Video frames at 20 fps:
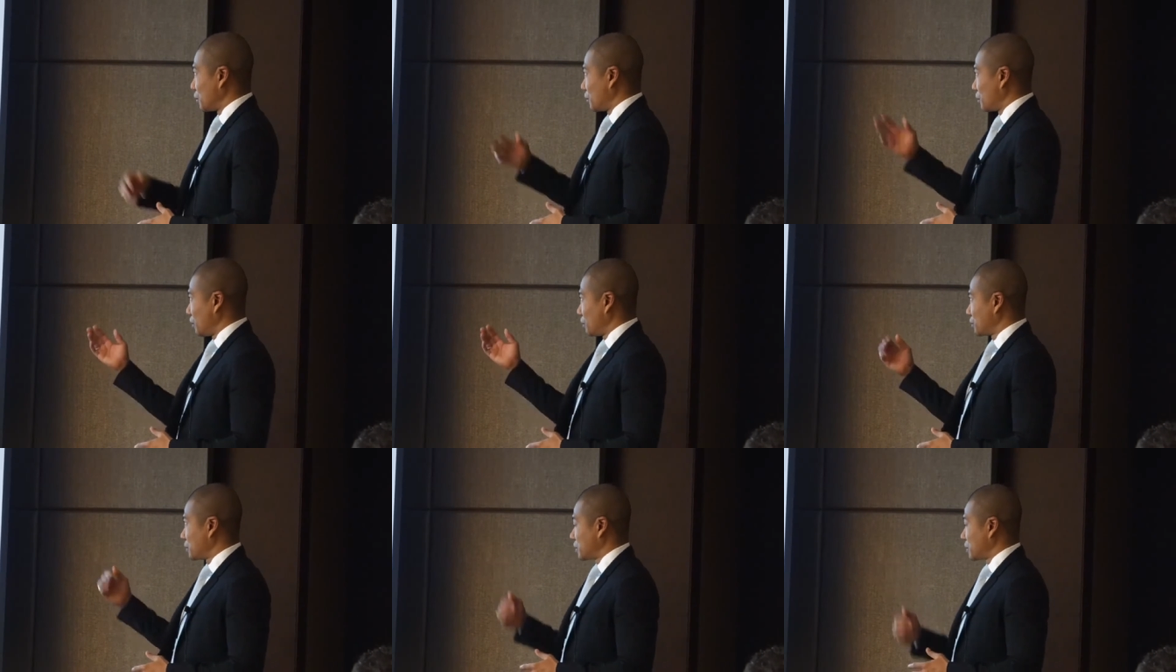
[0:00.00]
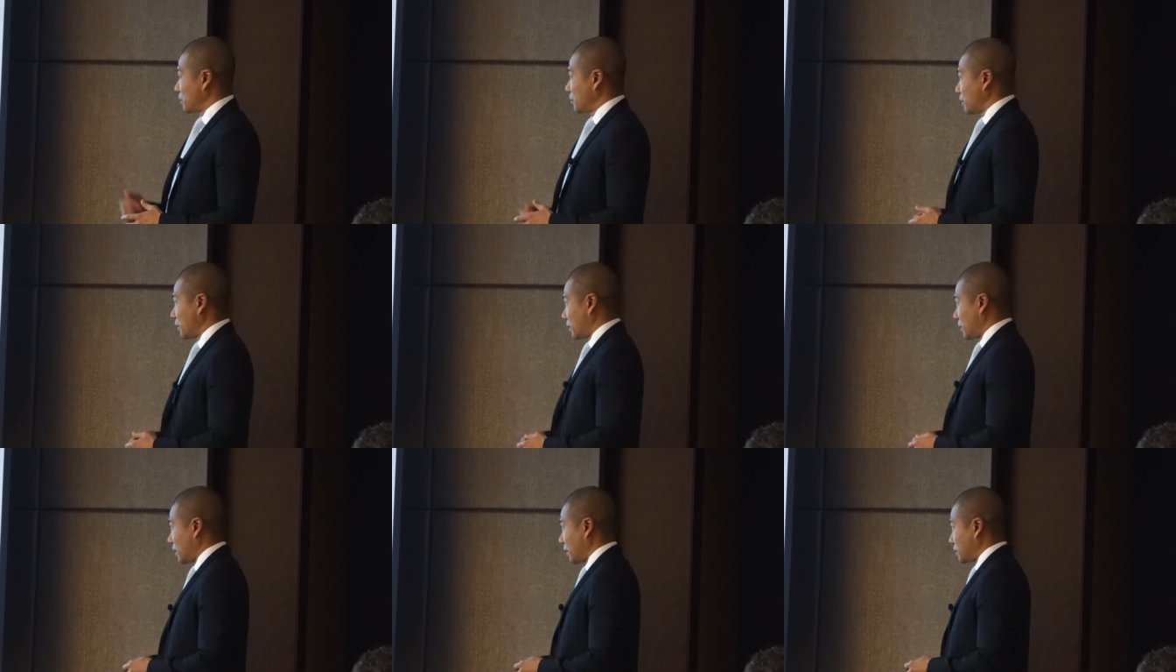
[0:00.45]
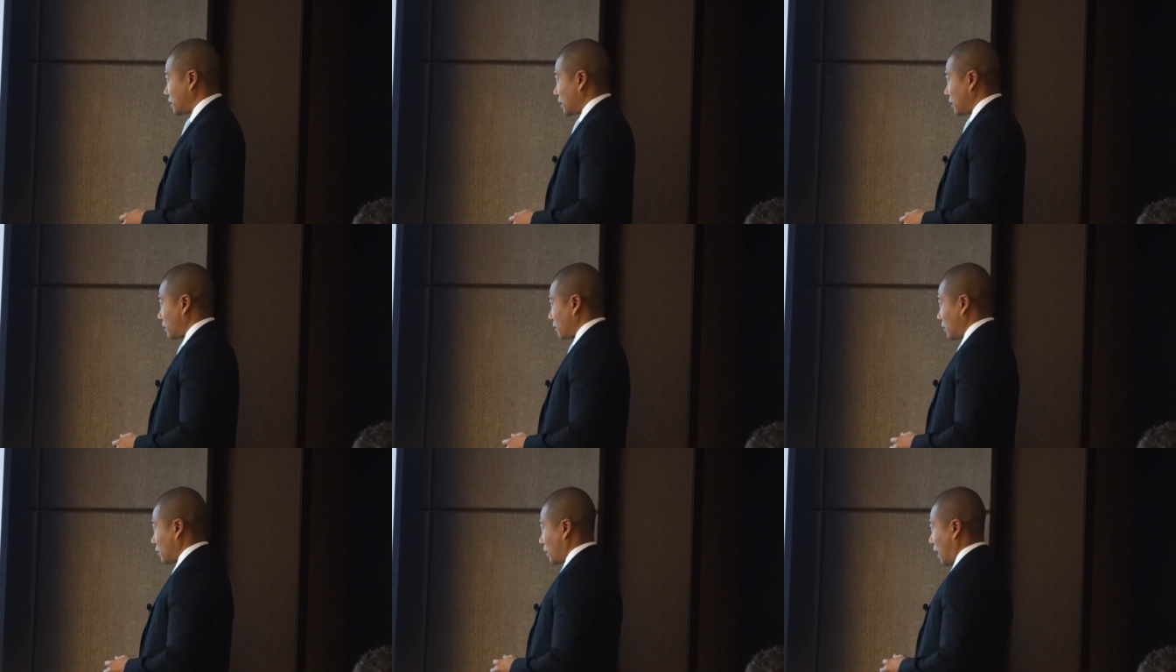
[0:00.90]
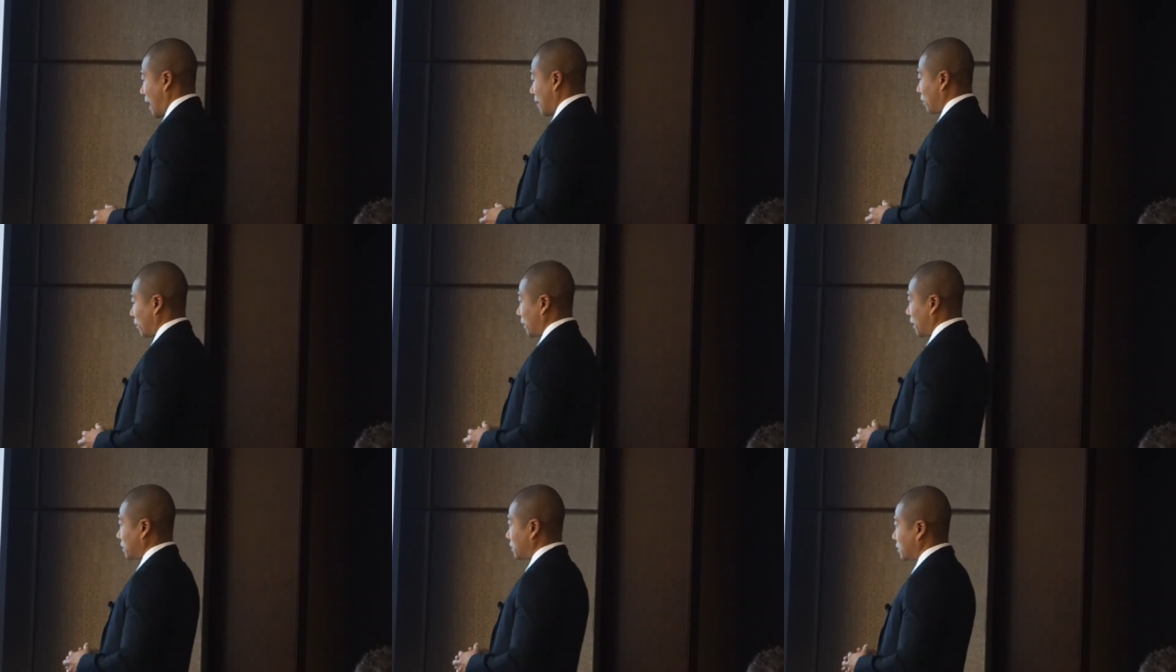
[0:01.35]
So those are some of the things that
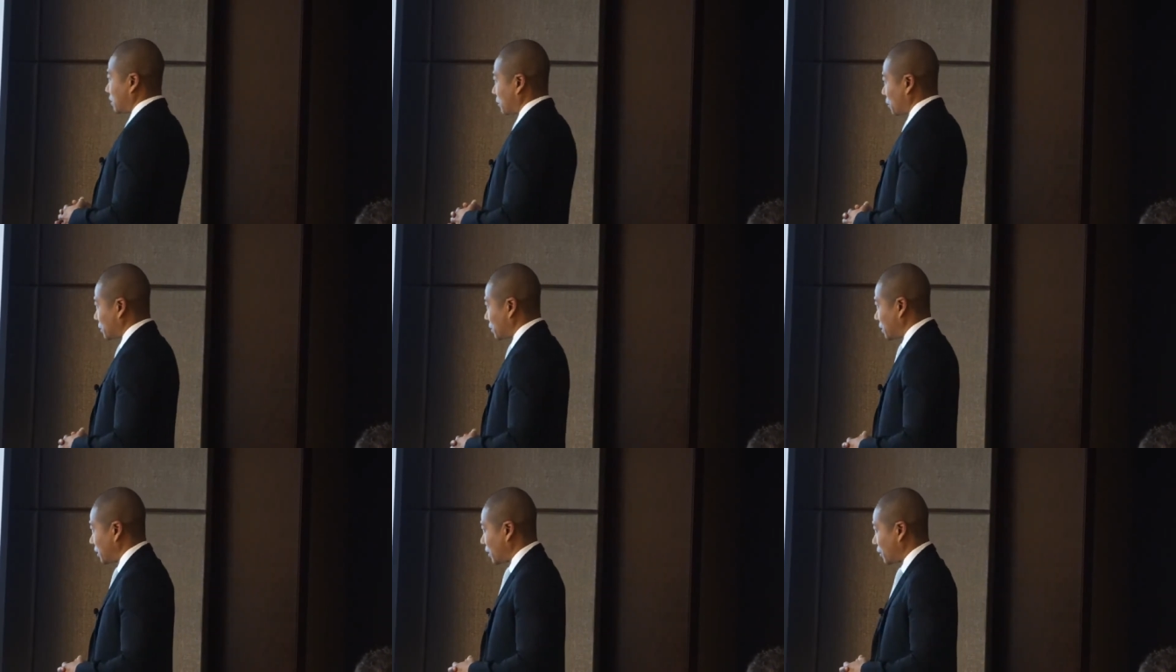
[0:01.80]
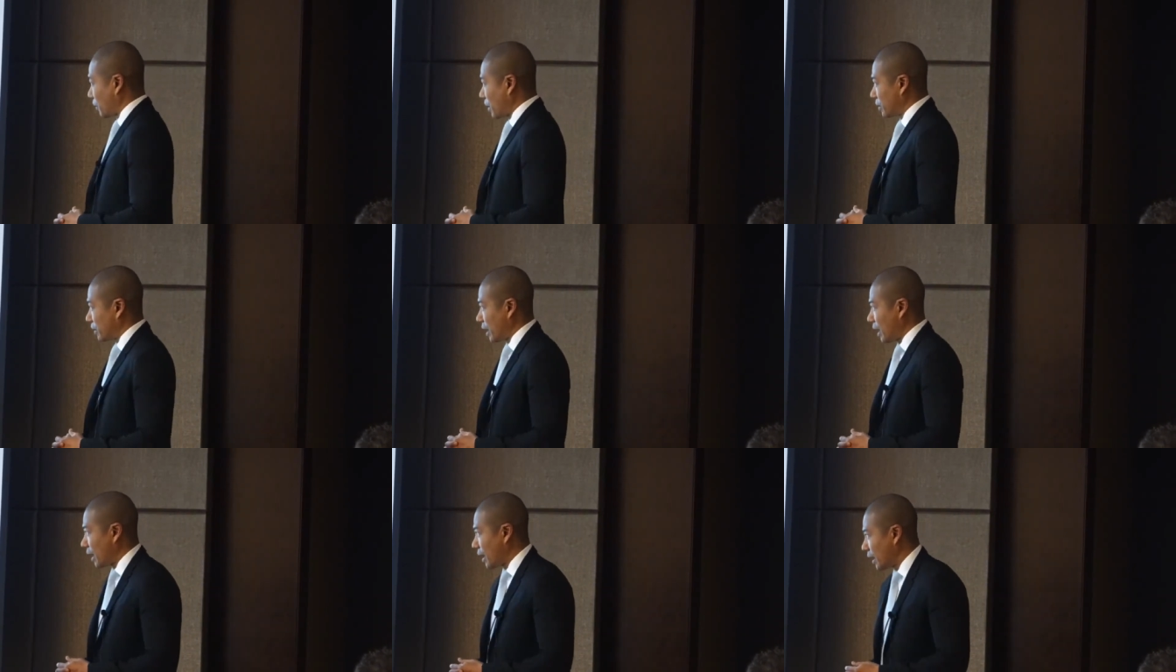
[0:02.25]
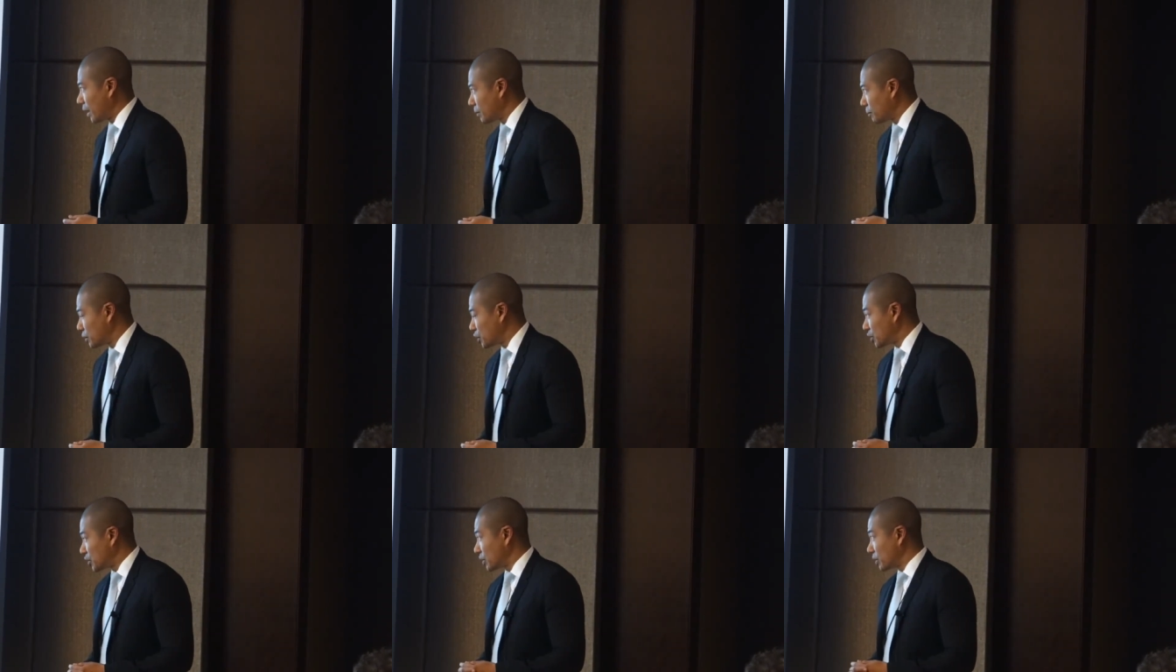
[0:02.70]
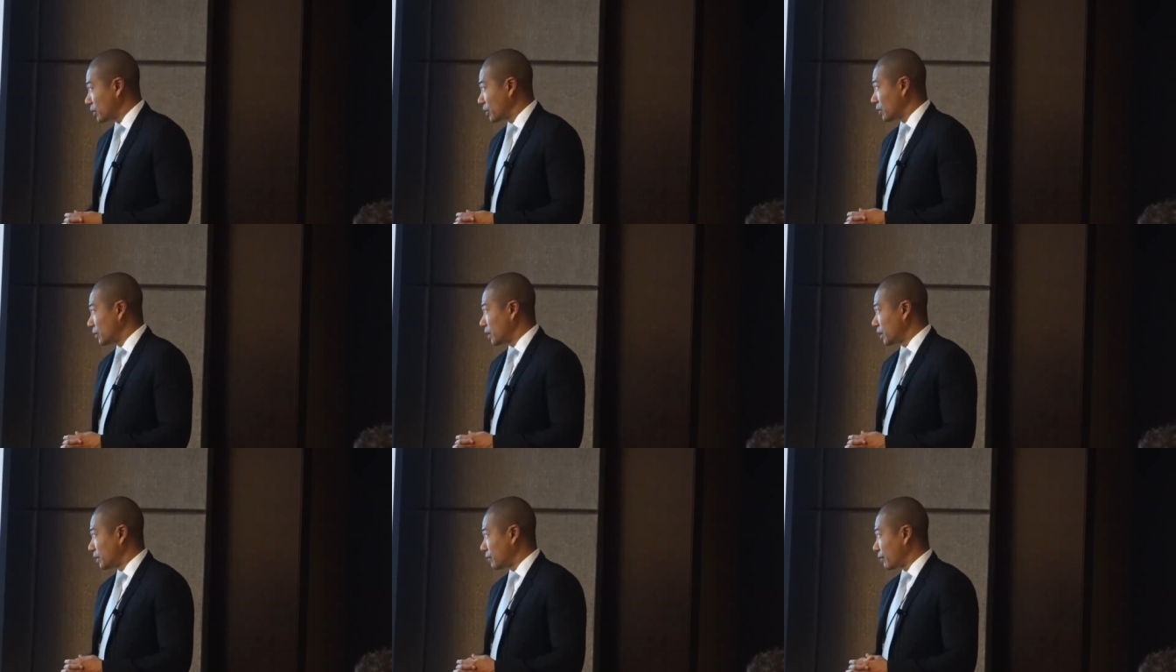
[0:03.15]
applications that we're seeing around AI and machine
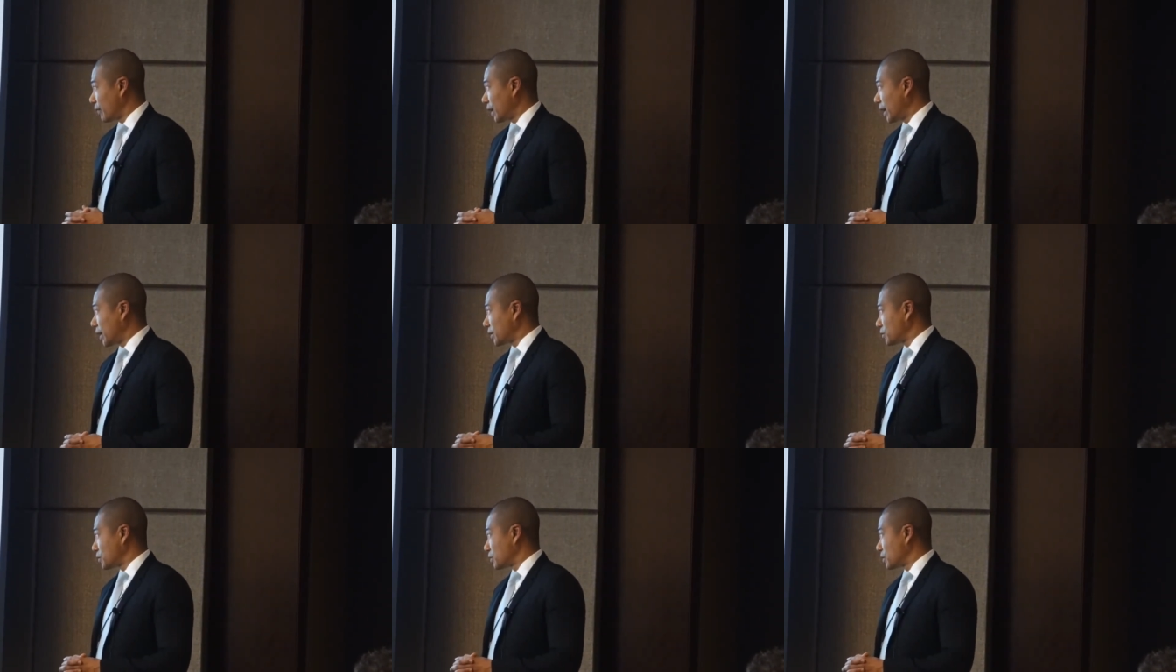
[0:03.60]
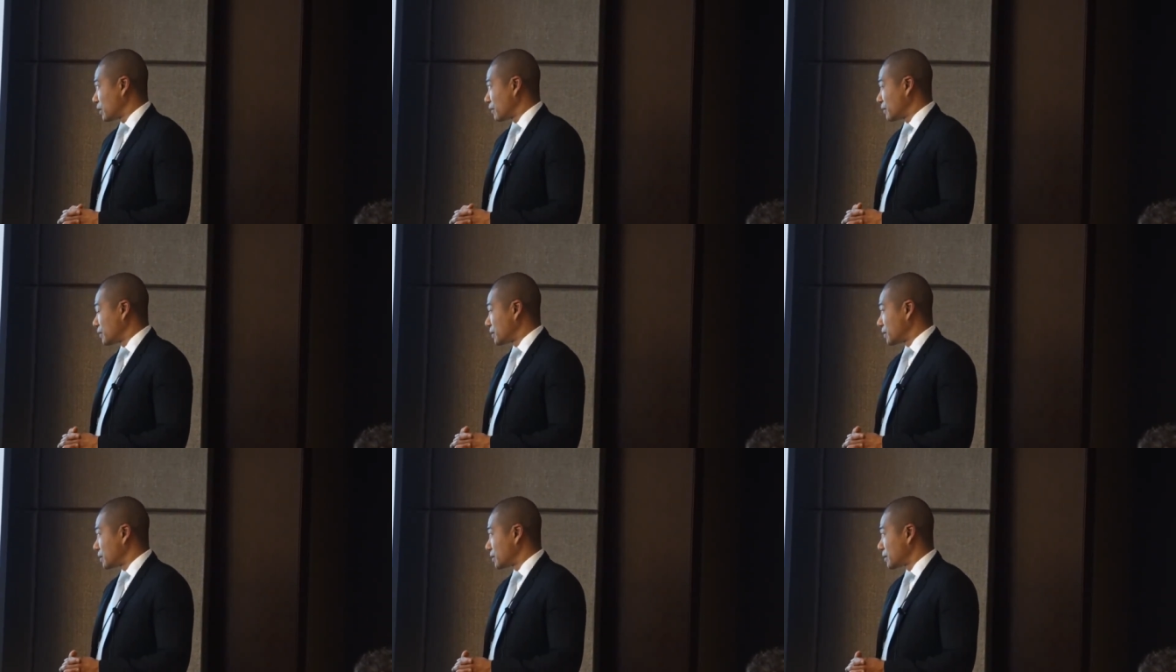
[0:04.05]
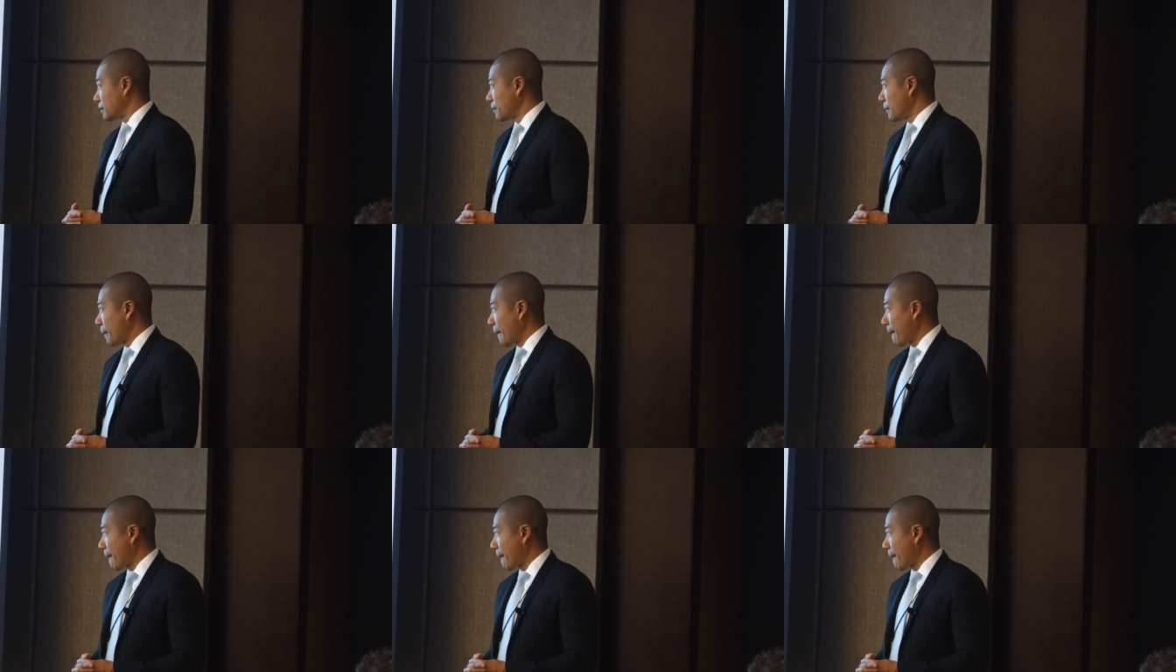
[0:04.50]
learning and financial services.